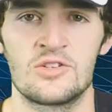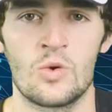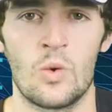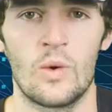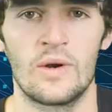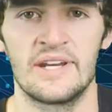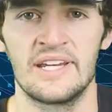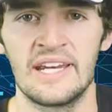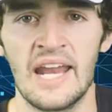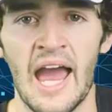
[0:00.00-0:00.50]

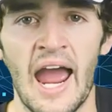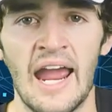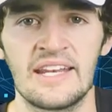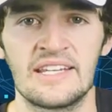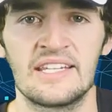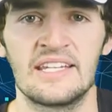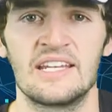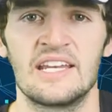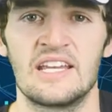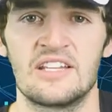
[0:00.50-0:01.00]

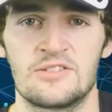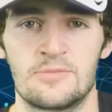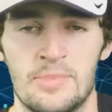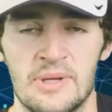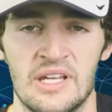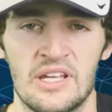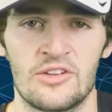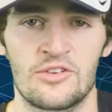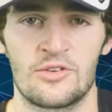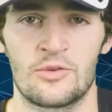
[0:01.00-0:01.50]
2019, his
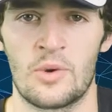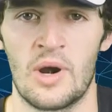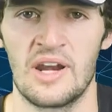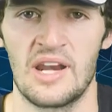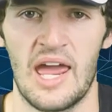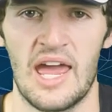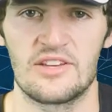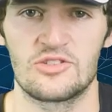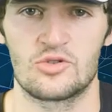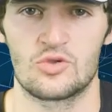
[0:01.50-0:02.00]
biggest threat
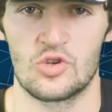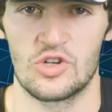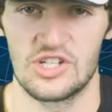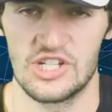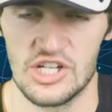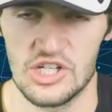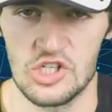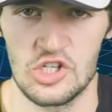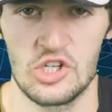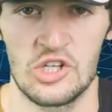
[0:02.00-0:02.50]
has
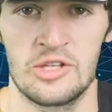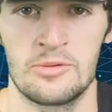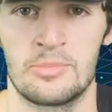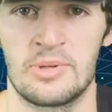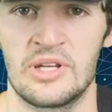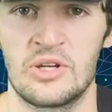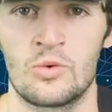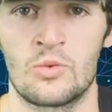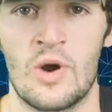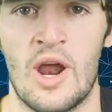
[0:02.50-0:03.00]
traditionally
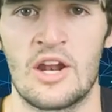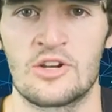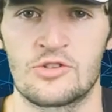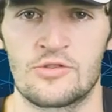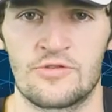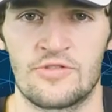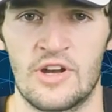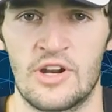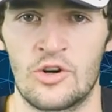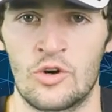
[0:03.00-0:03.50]
been Roger
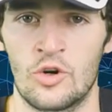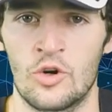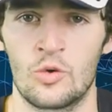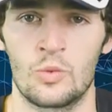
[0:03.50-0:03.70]
Federer,